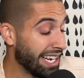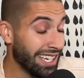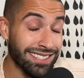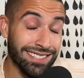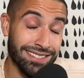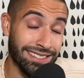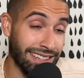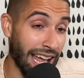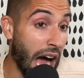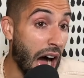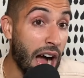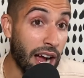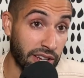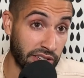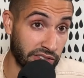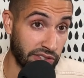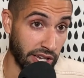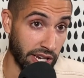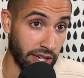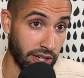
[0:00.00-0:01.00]
it's
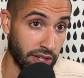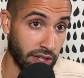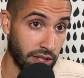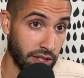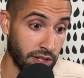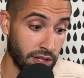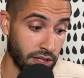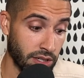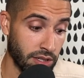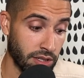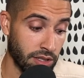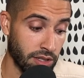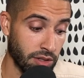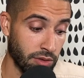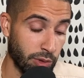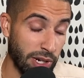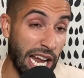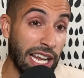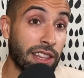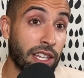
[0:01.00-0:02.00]
toxic.
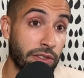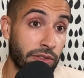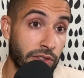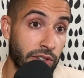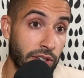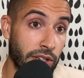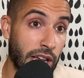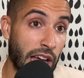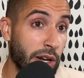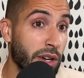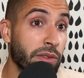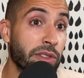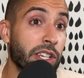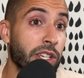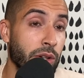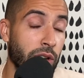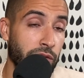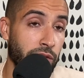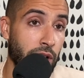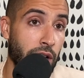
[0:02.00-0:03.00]
When I lived, I don't even think
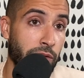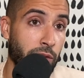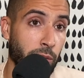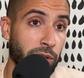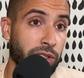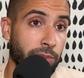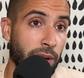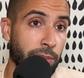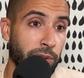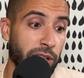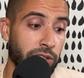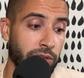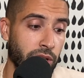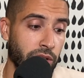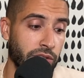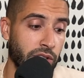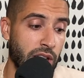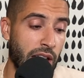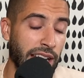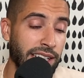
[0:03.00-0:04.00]
you ever went to my place. When I
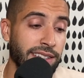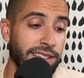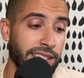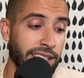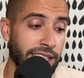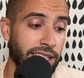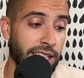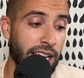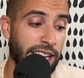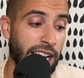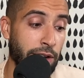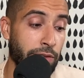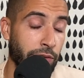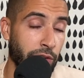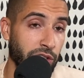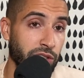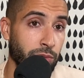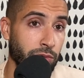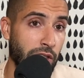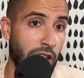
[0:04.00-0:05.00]
was 19 and I
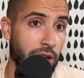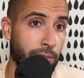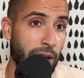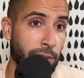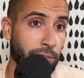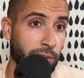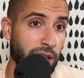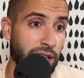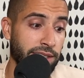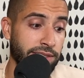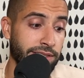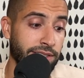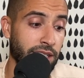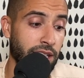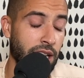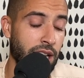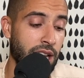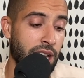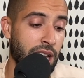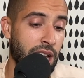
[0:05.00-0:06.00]
first moved out of my place,
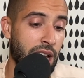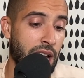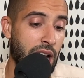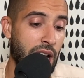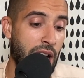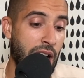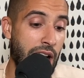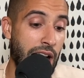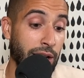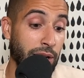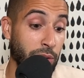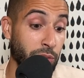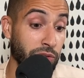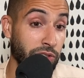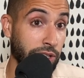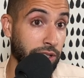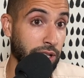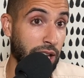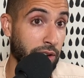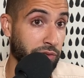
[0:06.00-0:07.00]
I, it was
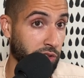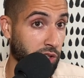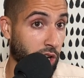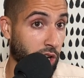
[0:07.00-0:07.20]
like after an